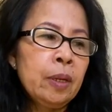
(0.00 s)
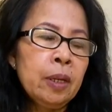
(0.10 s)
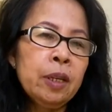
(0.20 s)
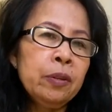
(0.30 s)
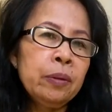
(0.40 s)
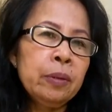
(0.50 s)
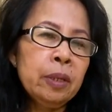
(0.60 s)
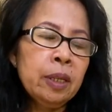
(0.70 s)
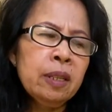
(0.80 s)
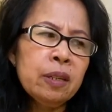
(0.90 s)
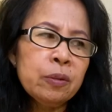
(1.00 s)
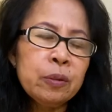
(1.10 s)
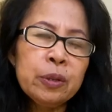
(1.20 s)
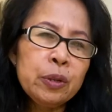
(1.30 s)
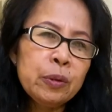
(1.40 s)
you either
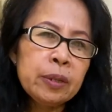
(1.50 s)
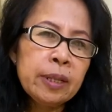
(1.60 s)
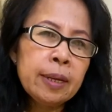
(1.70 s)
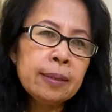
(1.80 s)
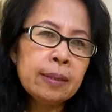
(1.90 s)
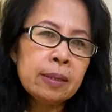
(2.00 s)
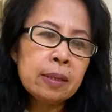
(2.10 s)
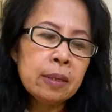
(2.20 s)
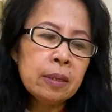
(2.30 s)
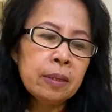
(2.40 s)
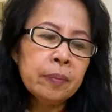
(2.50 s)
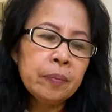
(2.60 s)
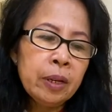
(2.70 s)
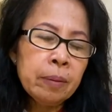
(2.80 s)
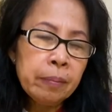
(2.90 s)
or you slice it thin
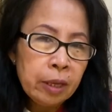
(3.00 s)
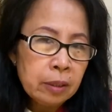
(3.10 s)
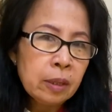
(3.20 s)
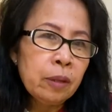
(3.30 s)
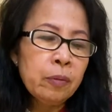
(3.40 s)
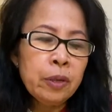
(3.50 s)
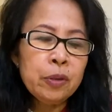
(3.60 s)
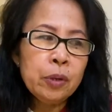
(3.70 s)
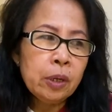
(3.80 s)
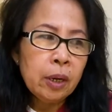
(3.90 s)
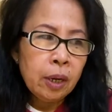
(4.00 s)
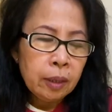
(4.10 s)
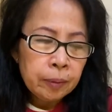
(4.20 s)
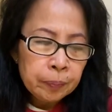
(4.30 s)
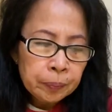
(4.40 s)
and mix it with your
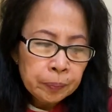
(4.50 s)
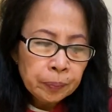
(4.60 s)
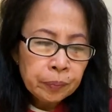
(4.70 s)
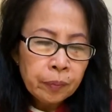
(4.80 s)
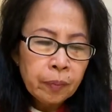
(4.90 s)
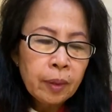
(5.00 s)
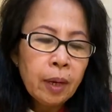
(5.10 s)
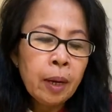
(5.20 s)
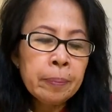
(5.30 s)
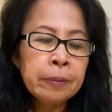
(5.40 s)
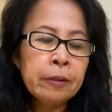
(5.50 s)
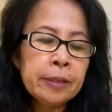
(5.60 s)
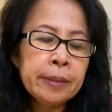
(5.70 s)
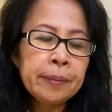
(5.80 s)
apples,